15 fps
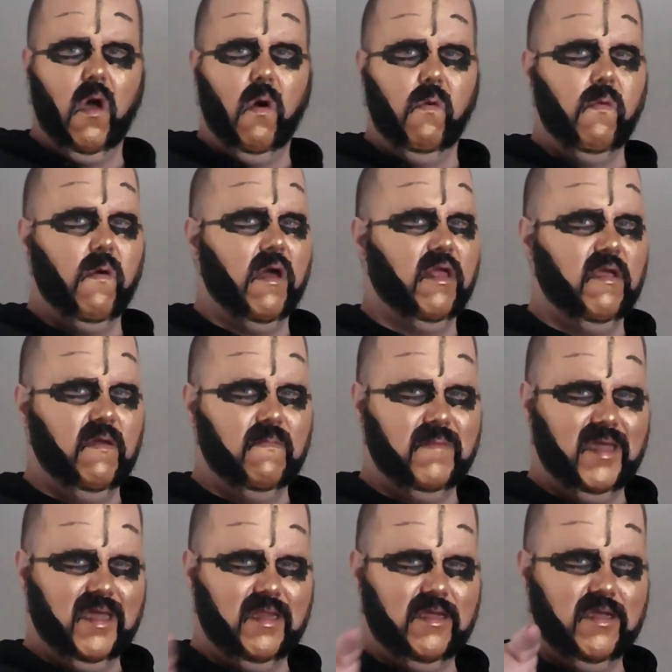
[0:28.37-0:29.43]
What do you
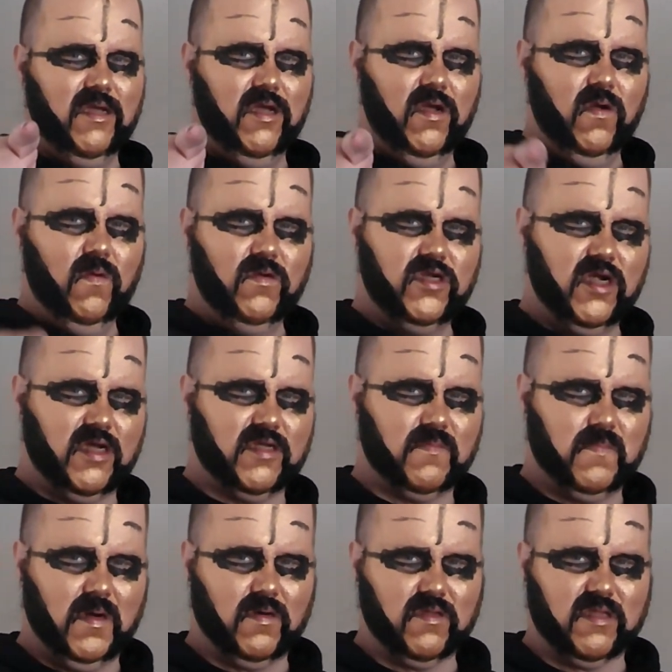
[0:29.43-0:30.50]
mean you just
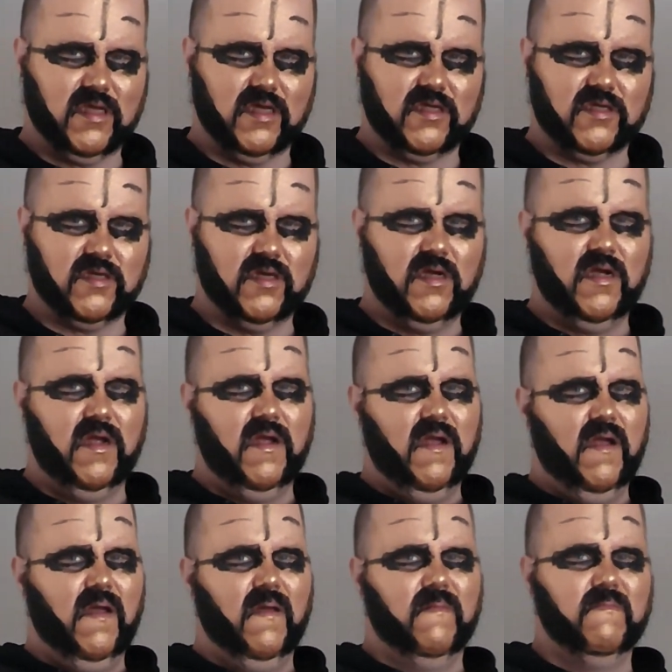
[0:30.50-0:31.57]
built this?
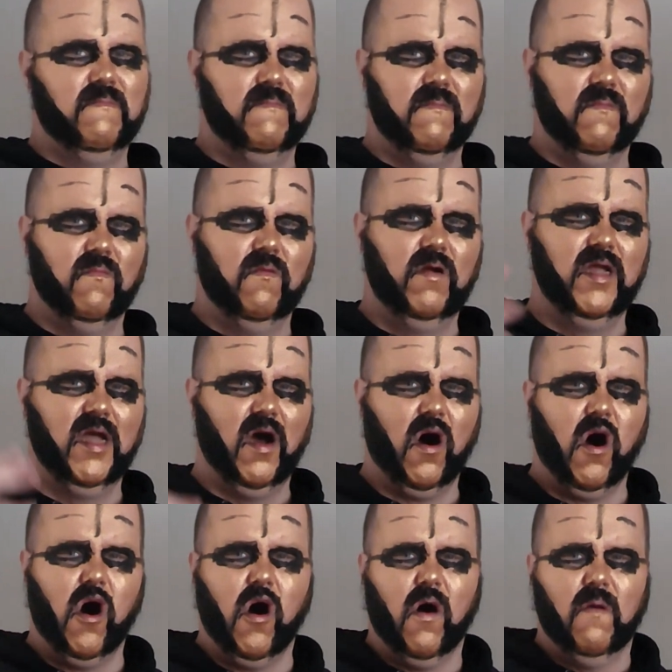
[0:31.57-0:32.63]
We
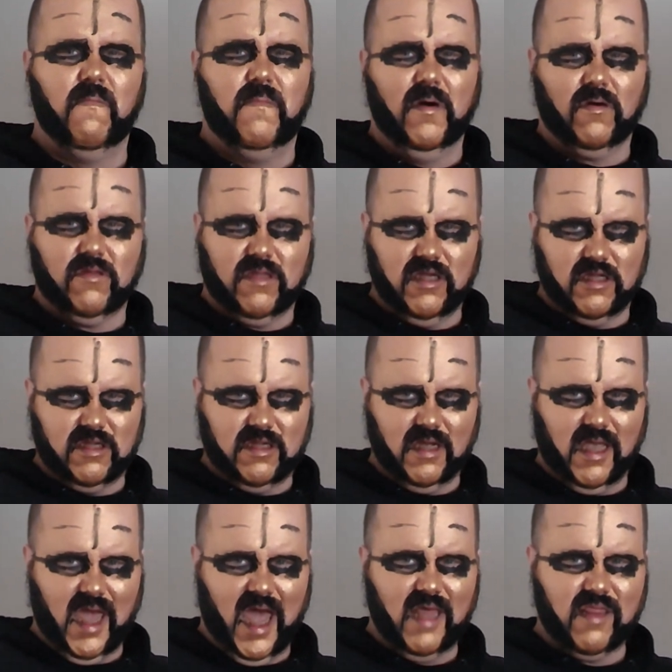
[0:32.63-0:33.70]
all built this
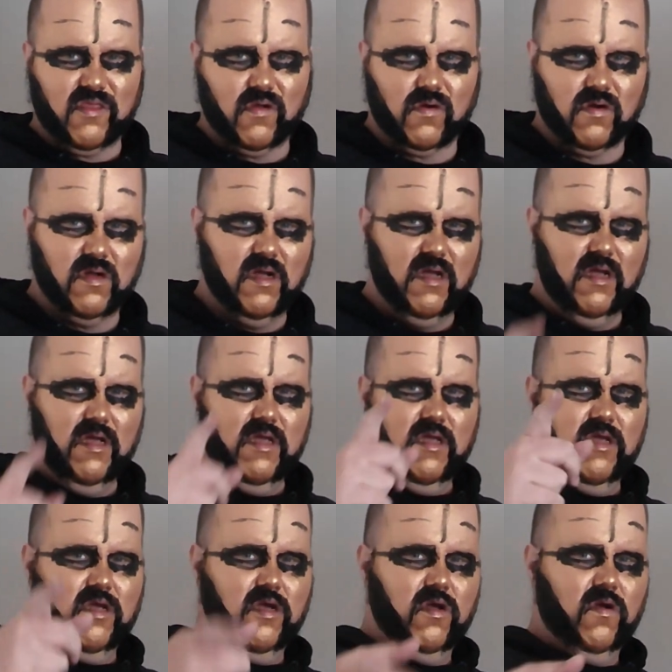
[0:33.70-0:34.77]
together.
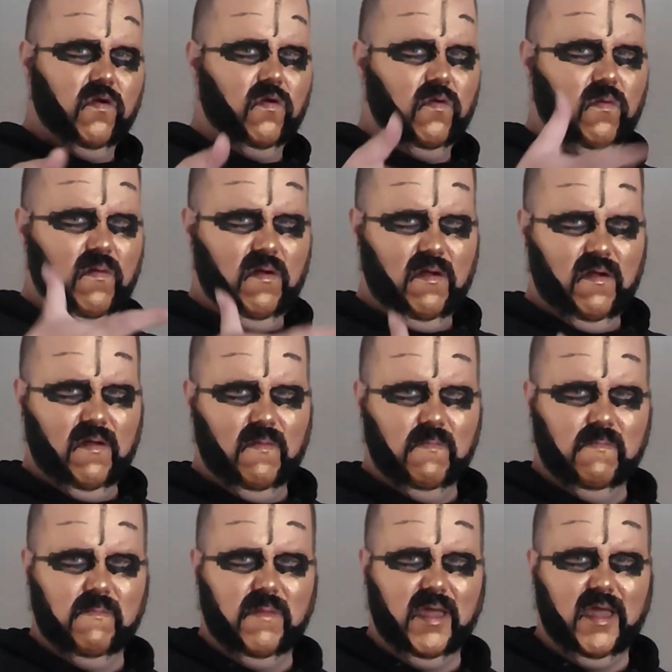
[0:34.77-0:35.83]
You,
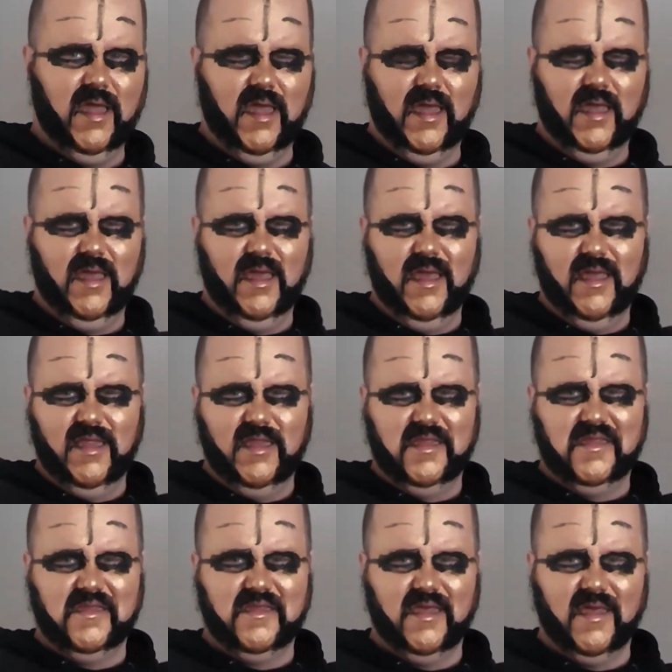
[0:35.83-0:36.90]
me,
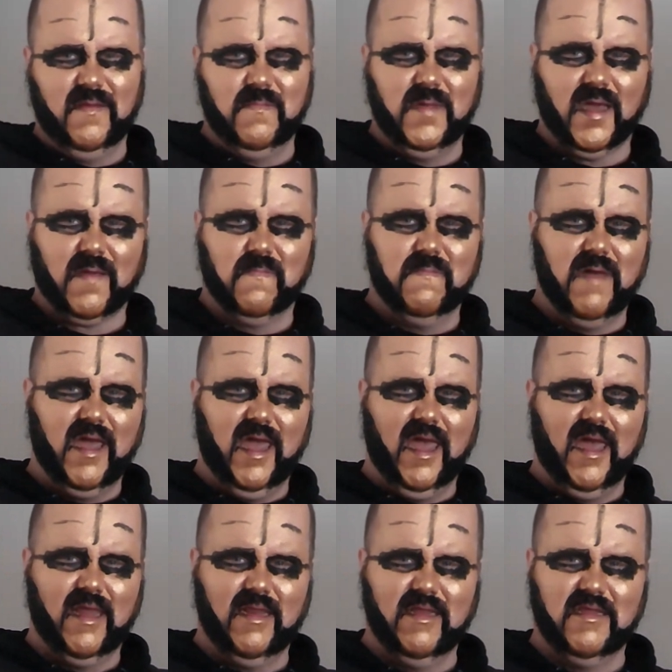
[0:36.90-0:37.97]
Sin
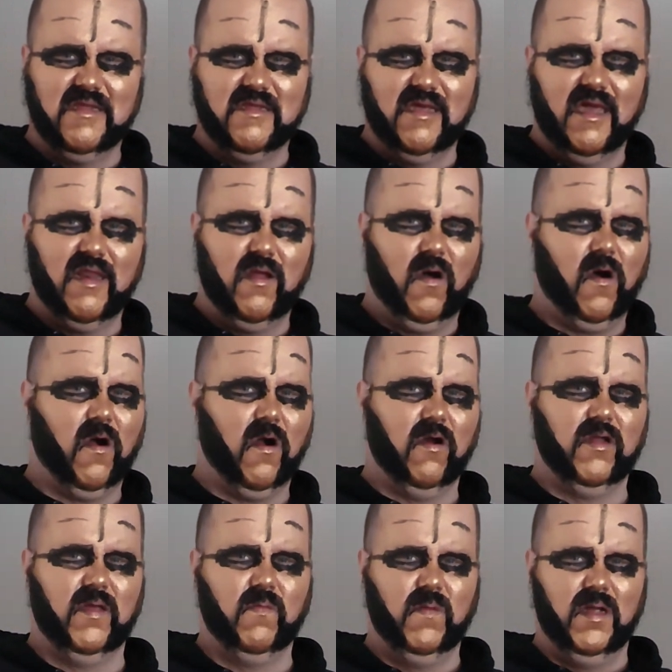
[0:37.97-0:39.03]
McMahon, Sin
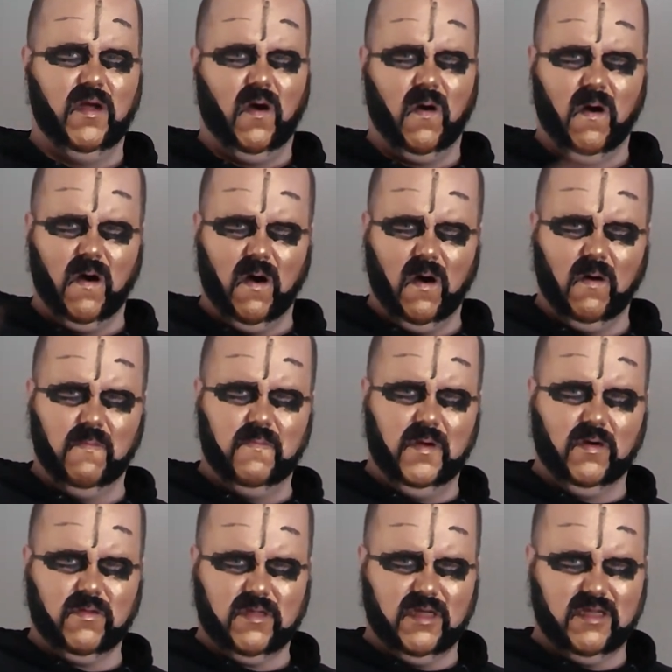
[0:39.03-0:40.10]
Hardy, we all
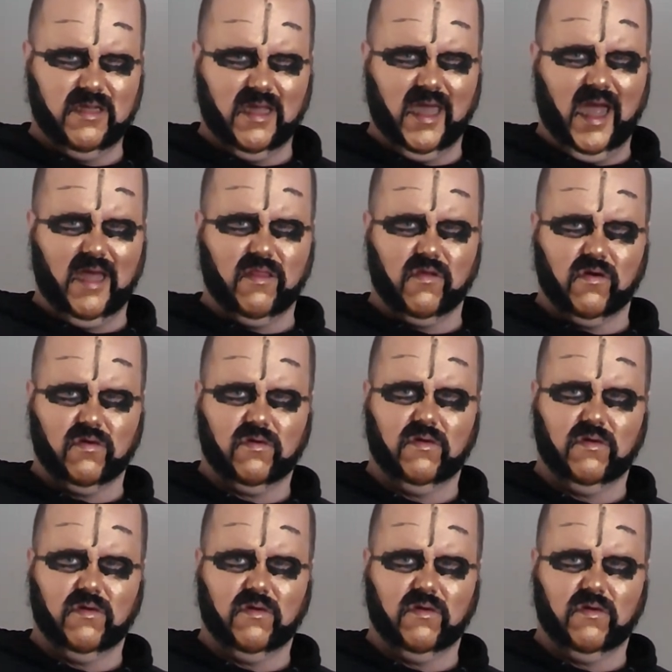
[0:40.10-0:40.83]
built it together.